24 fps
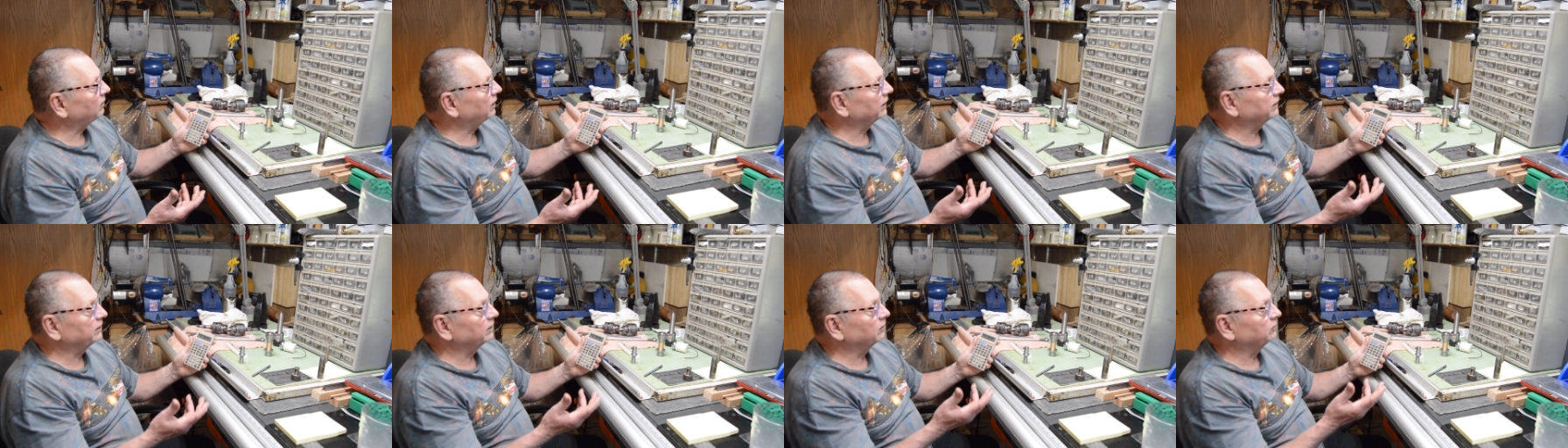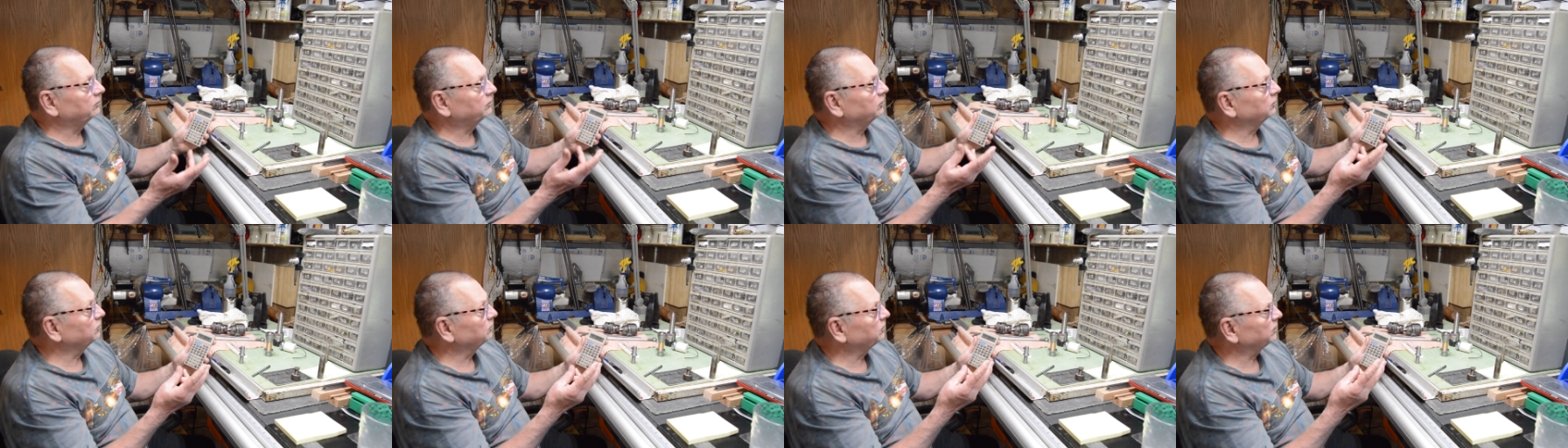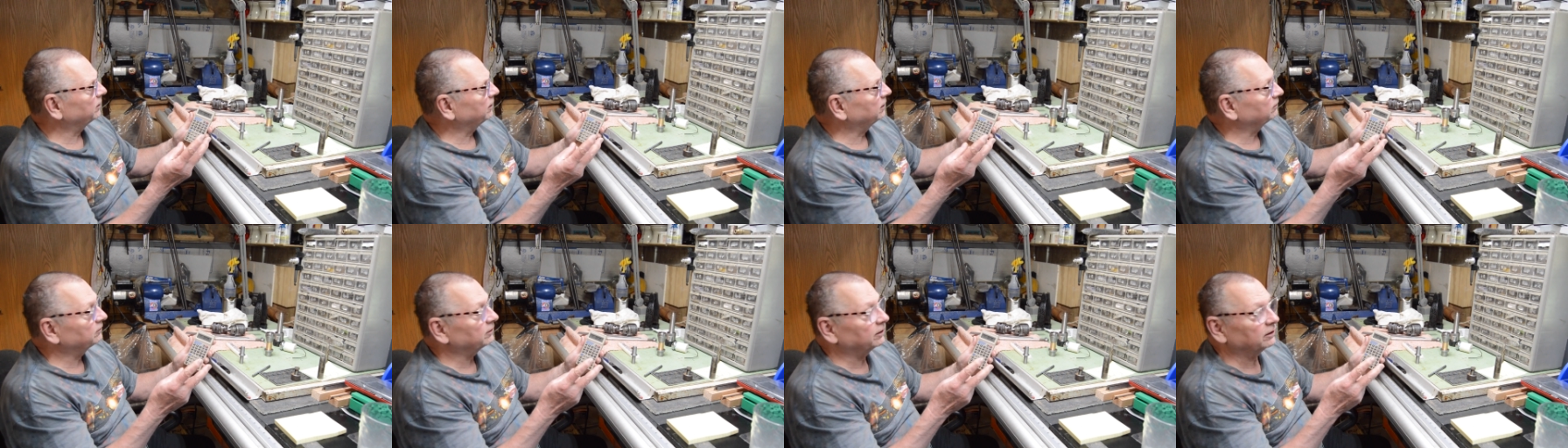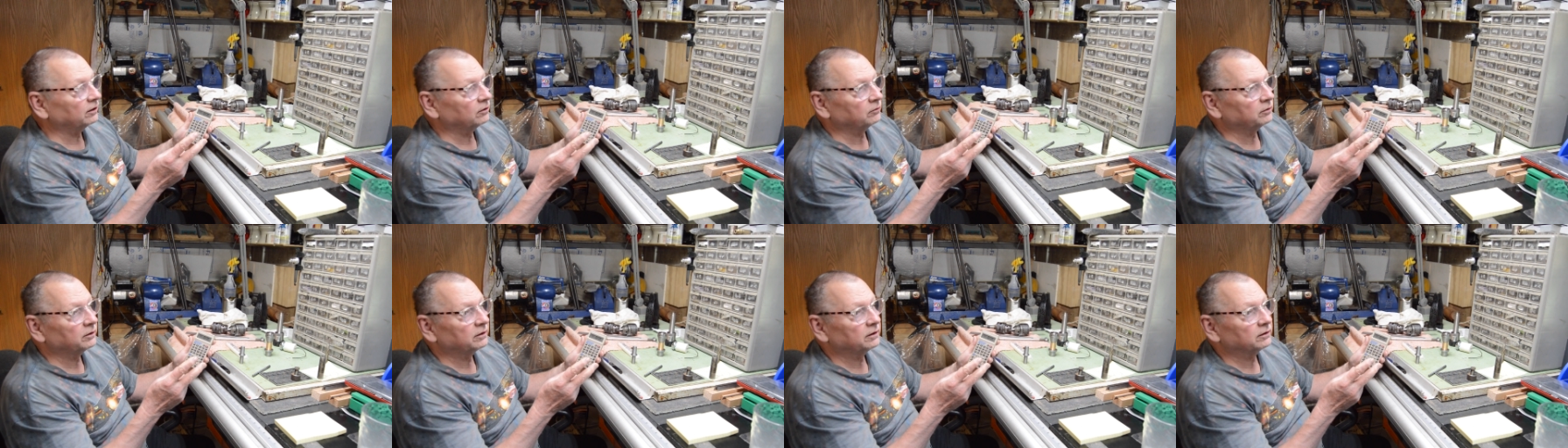I know two things. I
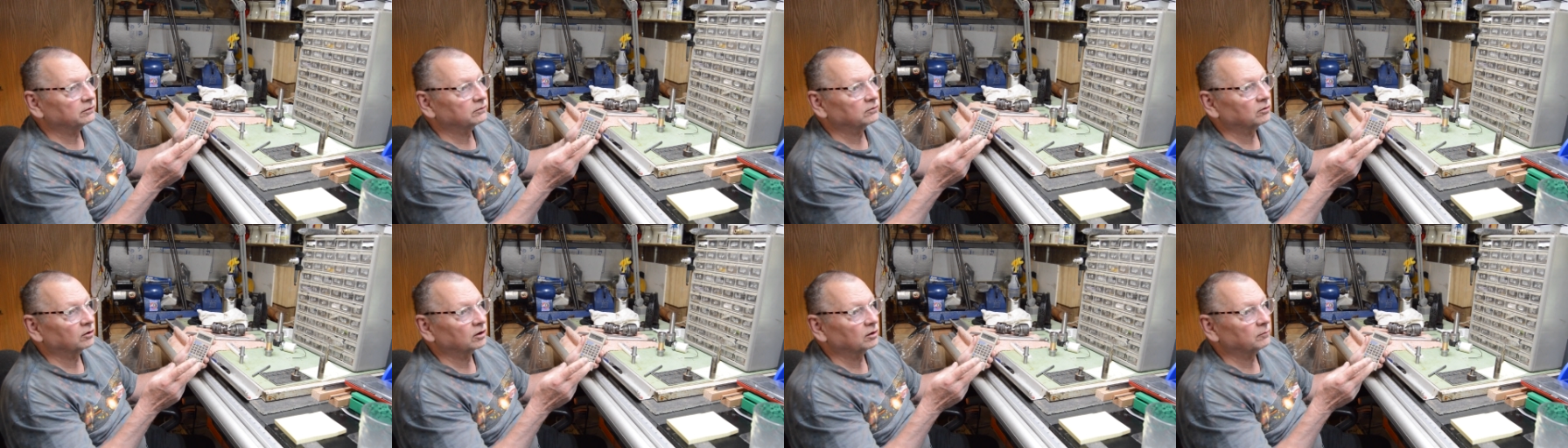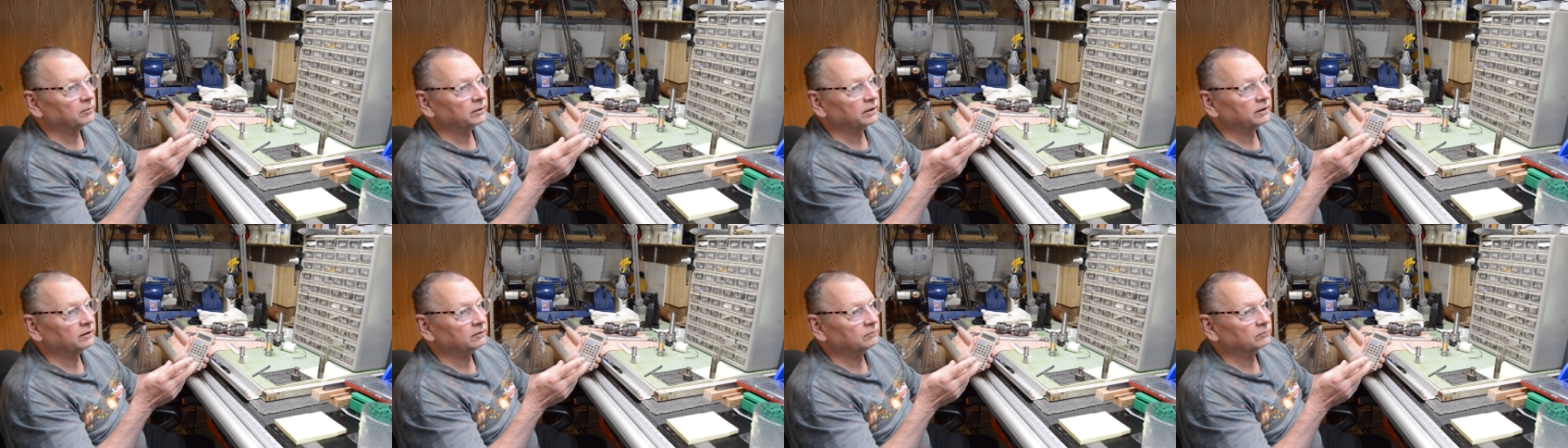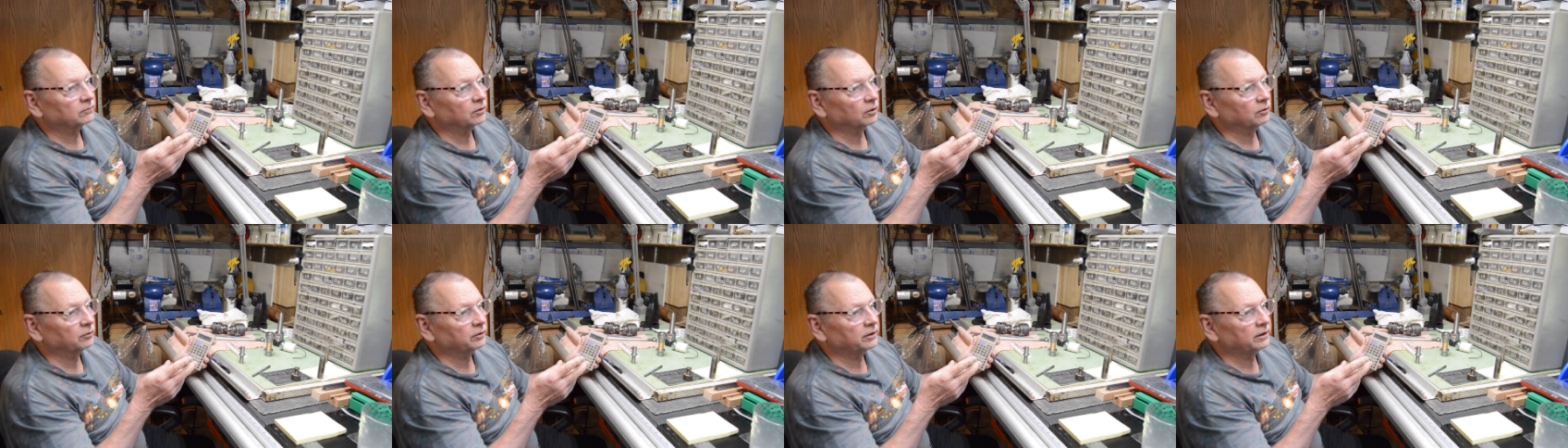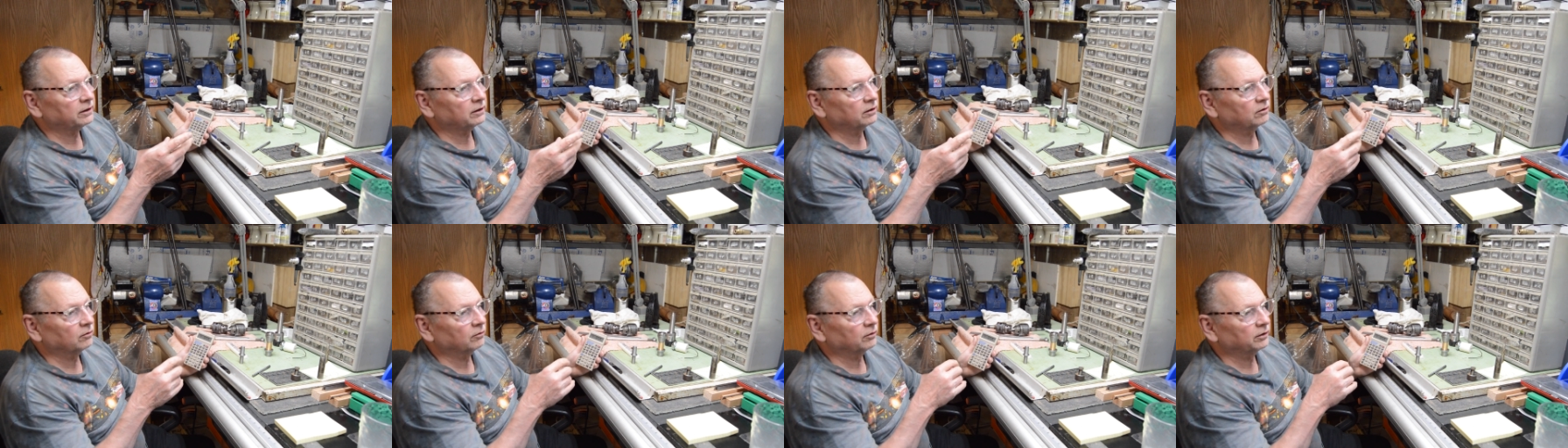know that it's going to be 30
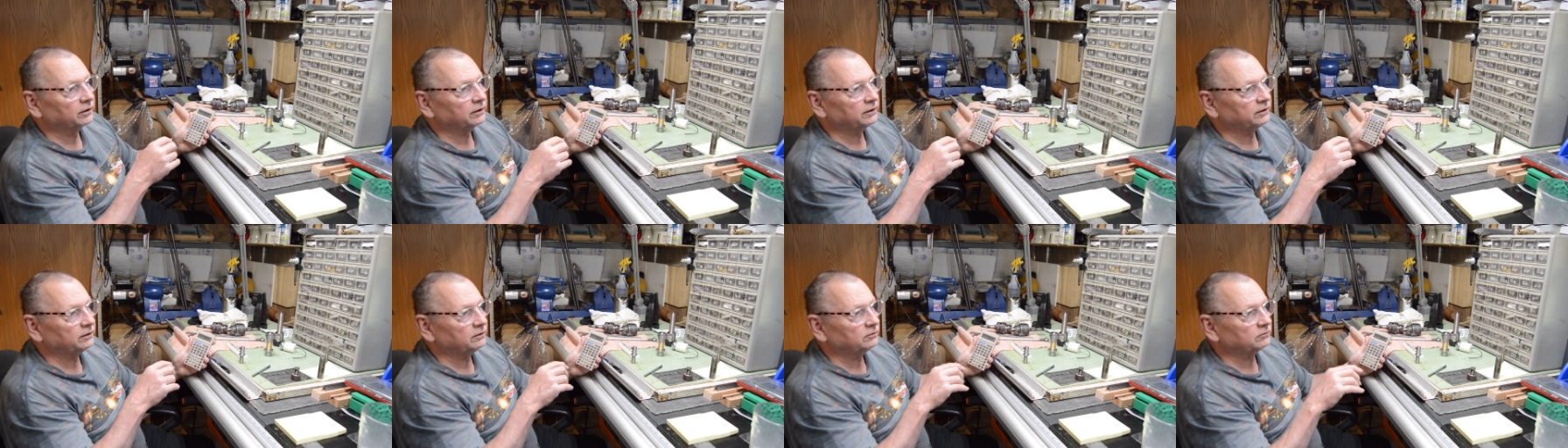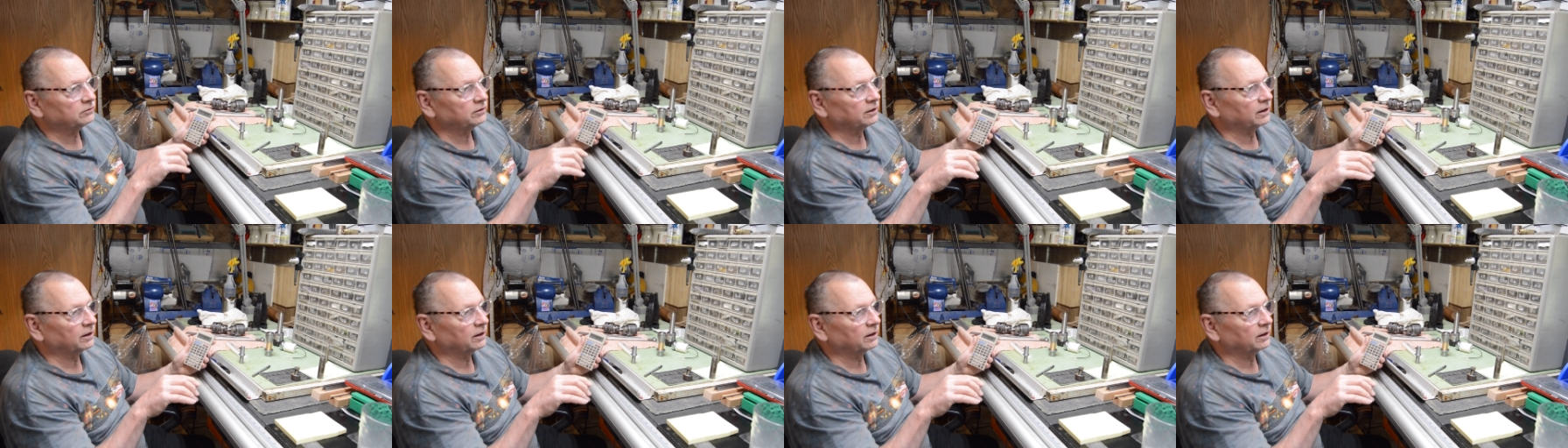degrees.